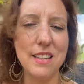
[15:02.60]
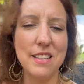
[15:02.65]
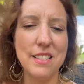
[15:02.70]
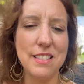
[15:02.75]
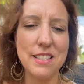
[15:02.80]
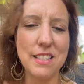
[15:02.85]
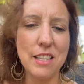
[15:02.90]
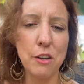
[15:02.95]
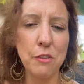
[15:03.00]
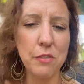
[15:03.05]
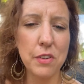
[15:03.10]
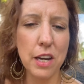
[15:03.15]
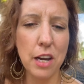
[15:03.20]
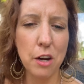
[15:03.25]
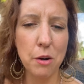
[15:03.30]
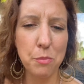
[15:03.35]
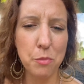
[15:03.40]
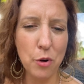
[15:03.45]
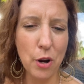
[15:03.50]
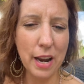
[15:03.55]

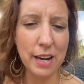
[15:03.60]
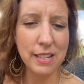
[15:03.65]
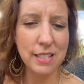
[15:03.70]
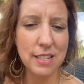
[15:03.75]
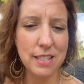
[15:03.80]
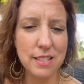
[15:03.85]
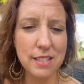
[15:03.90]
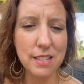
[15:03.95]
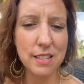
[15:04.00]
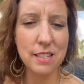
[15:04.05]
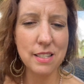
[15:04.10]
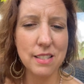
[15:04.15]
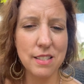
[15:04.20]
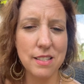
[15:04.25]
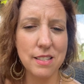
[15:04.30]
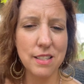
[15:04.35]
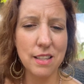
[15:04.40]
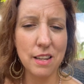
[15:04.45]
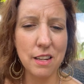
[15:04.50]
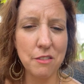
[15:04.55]
self-care
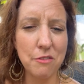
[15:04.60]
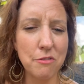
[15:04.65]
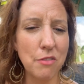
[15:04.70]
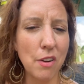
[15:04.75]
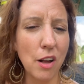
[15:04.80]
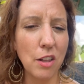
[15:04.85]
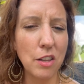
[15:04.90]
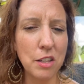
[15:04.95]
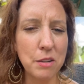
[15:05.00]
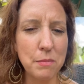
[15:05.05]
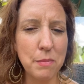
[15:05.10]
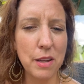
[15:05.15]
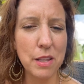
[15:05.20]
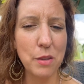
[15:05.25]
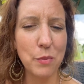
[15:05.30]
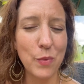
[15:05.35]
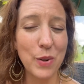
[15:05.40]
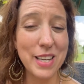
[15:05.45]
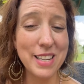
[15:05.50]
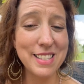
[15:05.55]
practices that have fallen by the
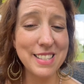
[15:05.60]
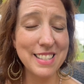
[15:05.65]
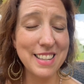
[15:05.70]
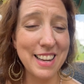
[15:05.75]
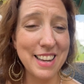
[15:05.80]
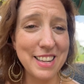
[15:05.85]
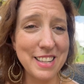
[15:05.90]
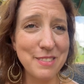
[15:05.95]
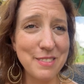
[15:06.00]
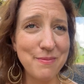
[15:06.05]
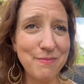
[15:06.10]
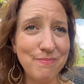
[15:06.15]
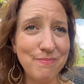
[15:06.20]
wayside?